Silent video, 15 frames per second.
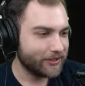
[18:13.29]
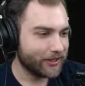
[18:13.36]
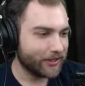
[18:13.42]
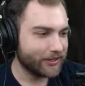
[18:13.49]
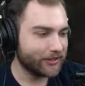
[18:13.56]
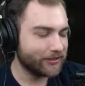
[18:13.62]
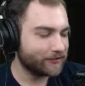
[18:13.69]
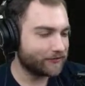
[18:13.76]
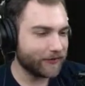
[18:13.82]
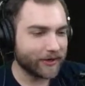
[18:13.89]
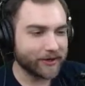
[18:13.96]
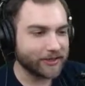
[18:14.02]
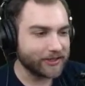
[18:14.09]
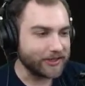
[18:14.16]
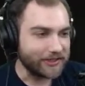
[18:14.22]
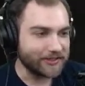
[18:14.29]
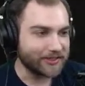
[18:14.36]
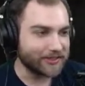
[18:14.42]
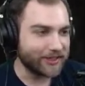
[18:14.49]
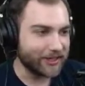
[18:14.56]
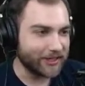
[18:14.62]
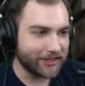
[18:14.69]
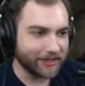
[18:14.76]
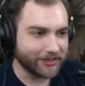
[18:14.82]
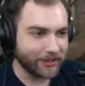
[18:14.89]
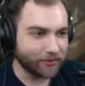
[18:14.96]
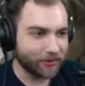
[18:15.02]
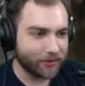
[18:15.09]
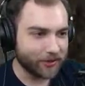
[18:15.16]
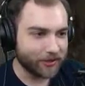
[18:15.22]
It is very easy to get hit at that
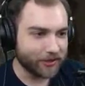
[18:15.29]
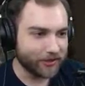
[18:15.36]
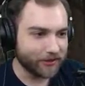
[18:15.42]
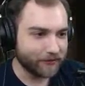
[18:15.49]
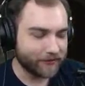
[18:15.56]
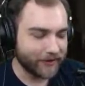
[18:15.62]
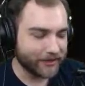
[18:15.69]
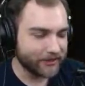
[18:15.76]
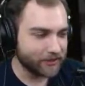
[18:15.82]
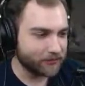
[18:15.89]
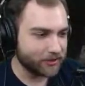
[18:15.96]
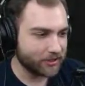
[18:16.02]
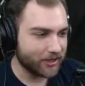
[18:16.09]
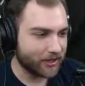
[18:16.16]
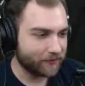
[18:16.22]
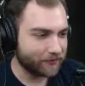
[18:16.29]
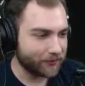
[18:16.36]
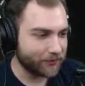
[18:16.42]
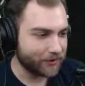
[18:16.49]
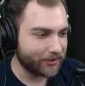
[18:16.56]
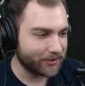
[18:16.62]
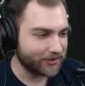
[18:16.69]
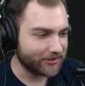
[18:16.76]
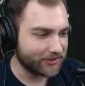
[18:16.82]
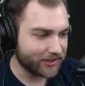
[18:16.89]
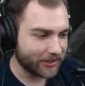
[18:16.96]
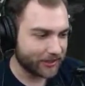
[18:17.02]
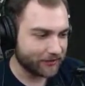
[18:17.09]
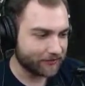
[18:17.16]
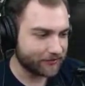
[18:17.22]
part, and the fact that we got through it
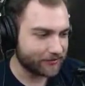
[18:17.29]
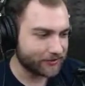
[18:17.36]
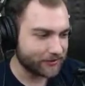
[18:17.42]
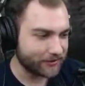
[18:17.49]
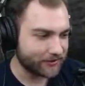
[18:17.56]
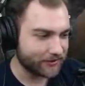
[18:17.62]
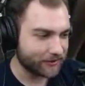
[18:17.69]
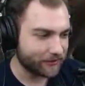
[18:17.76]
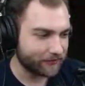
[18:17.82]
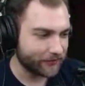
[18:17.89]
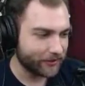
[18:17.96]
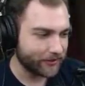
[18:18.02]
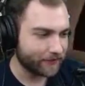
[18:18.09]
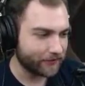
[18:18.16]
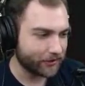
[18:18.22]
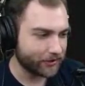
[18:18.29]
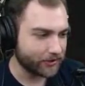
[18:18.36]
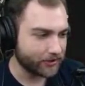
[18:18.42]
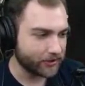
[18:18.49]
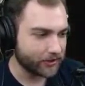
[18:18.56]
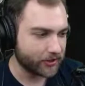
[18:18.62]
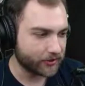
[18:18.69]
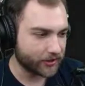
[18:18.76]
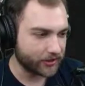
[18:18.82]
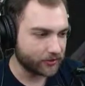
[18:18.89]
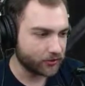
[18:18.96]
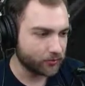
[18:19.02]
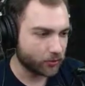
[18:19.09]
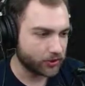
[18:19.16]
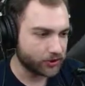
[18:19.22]
unscathed is very good. Okay,
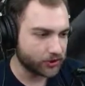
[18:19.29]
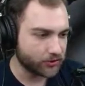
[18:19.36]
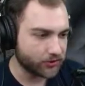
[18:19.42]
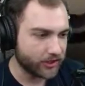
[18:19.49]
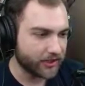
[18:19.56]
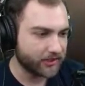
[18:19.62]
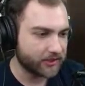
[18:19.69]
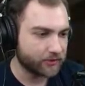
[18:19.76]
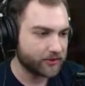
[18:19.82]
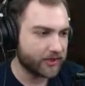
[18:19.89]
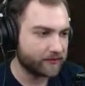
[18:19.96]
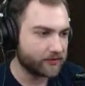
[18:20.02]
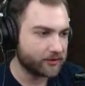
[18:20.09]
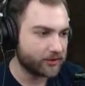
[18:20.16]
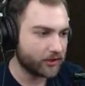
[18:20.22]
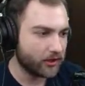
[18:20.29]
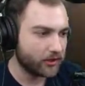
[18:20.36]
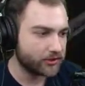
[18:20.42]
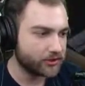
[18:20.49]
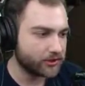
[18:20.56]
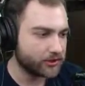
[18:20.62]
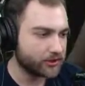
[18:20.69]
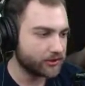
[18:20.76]
2 more shield guys that we have to dodge here.